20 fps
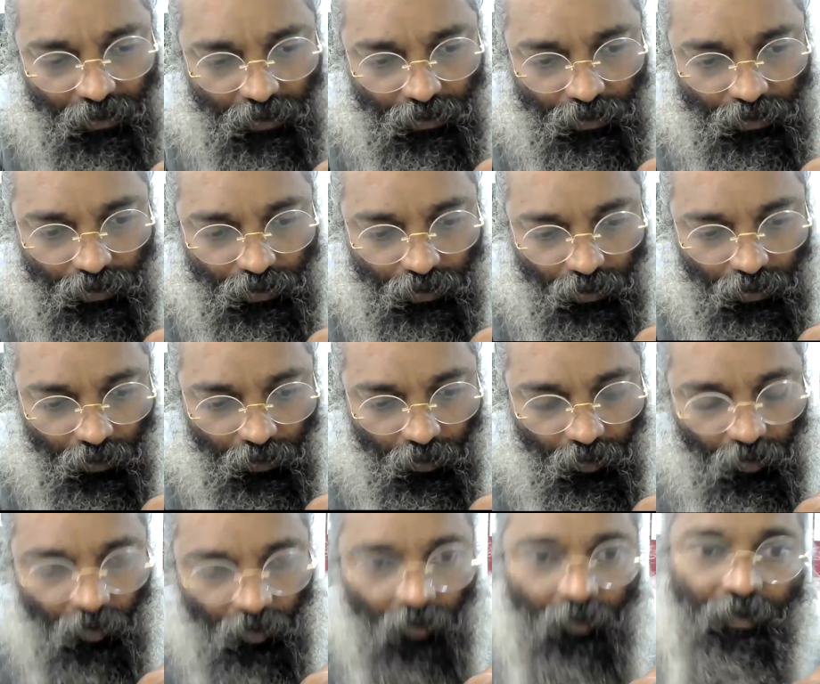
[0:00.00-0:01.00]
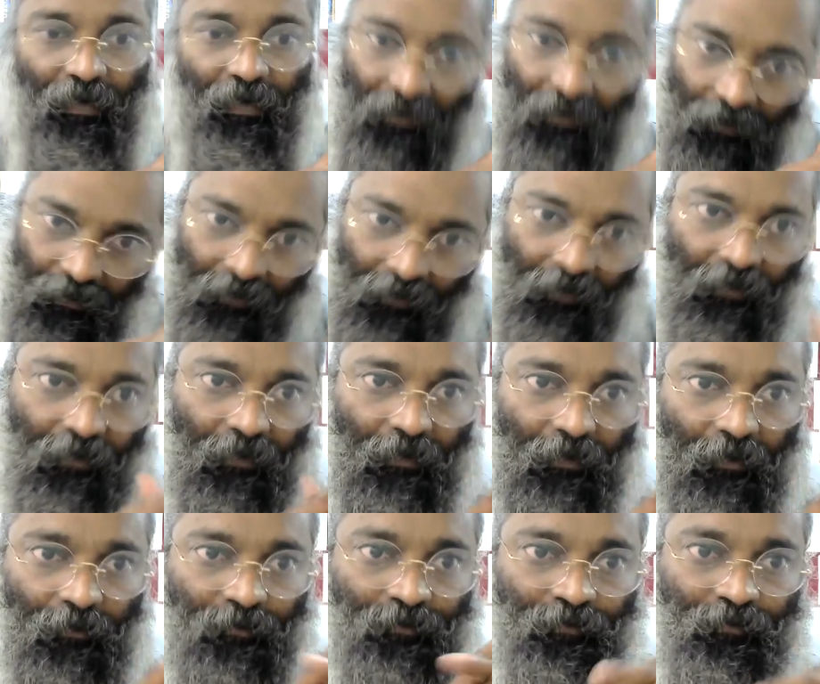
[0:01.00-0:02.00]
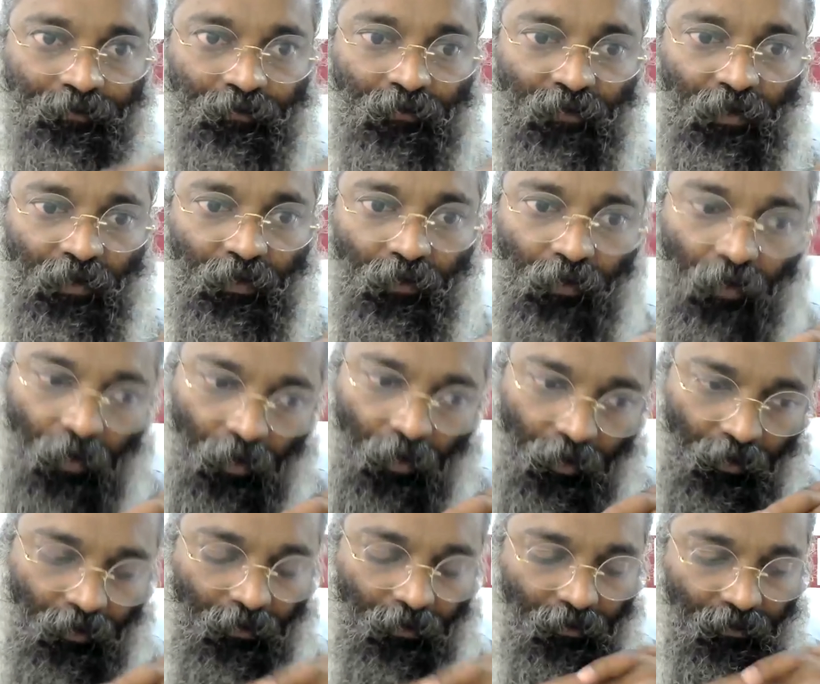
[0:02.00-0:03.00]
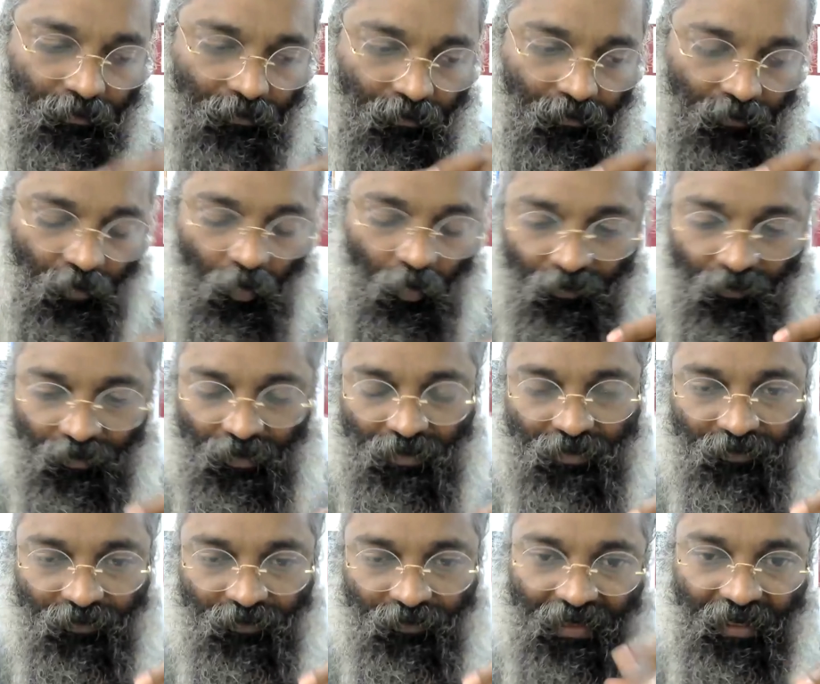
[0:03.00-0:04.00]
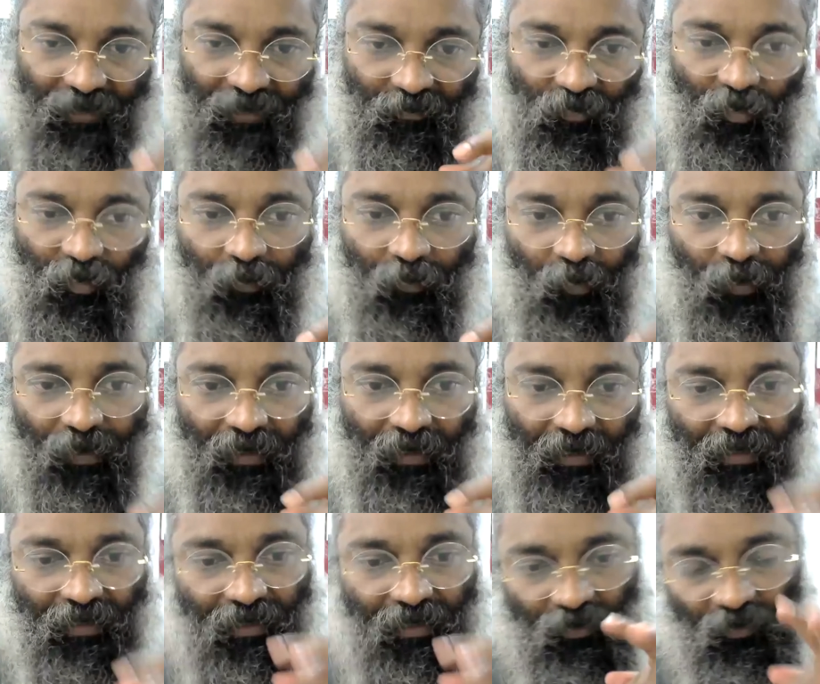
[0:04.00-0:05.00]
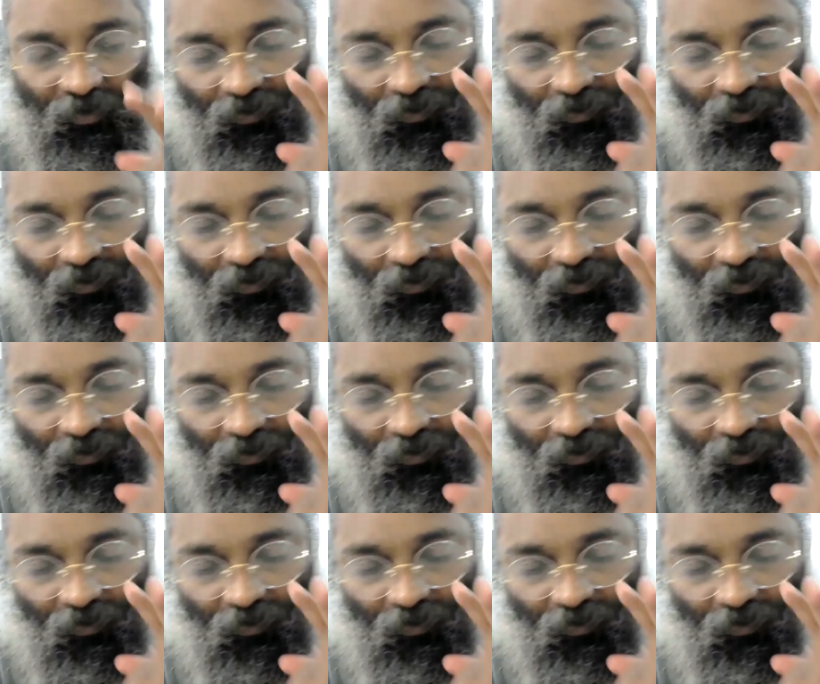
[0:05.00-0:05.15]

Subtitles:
So, but, you know, all of us, we came to a point like, you